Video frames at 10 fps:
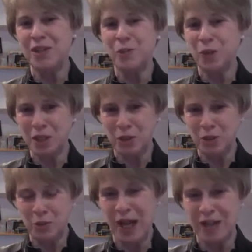and then what did
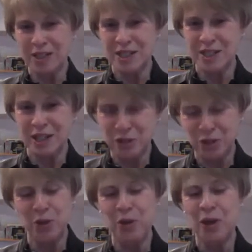we actually
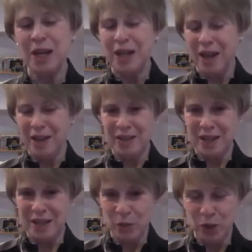do, and
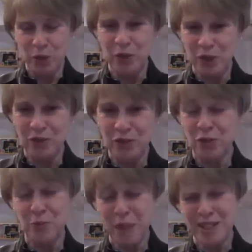then what did we learn
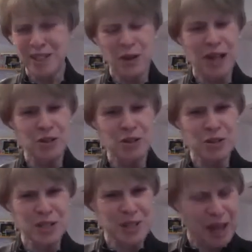from that. So I
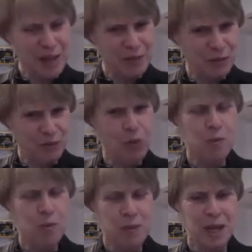use that
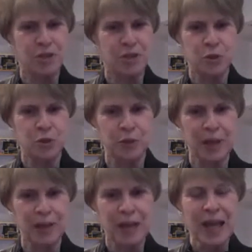format to do it
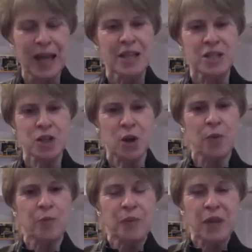with.
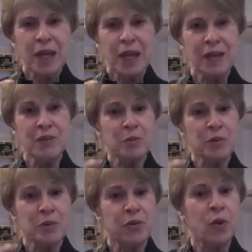So even
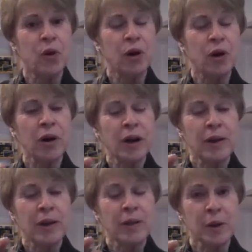before
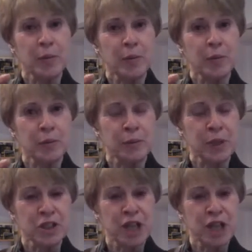the
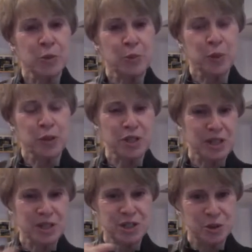shadow
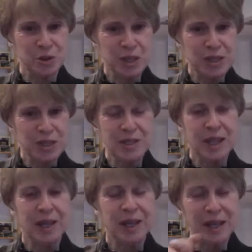person joins
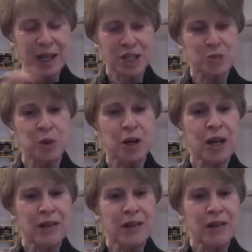the expert